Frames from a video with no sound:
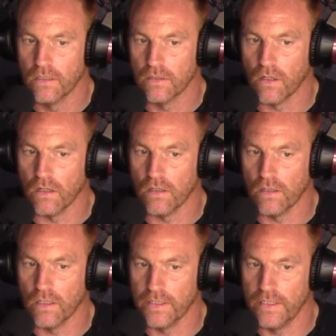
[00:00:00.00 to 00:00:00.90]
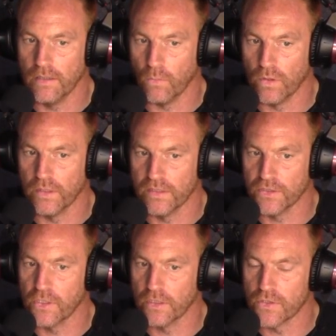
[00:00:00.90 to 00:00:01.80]
not I need I want to
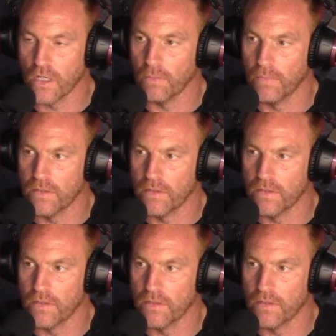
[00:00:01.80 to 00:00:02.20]
secure a job.